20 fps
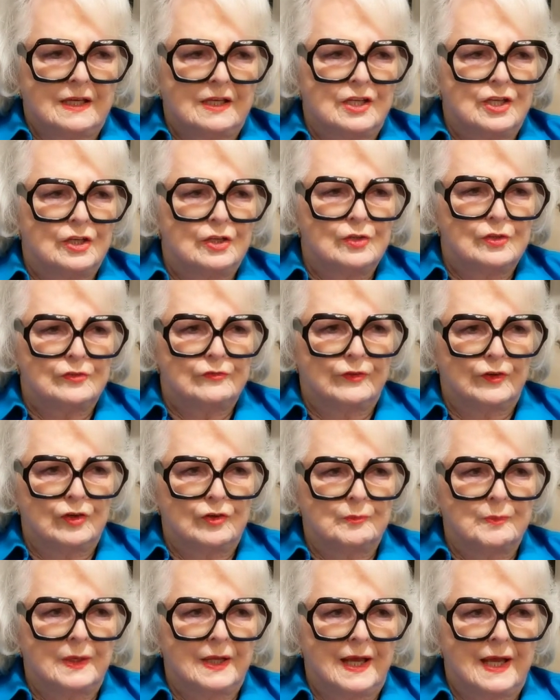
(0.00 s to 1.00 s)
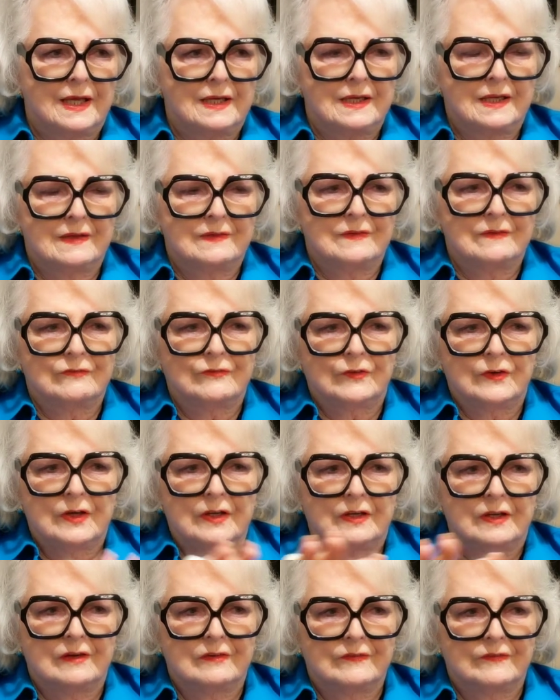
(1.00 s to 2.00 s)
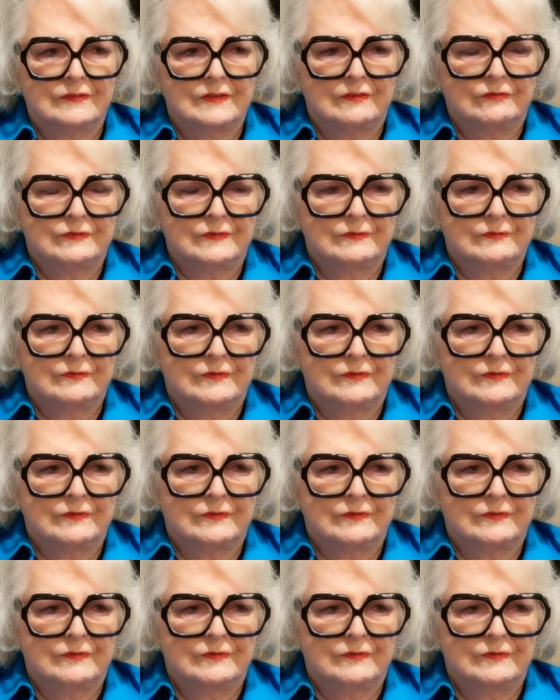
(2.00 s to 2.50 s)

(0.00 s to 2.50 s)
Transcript: huge fern plant in the front of the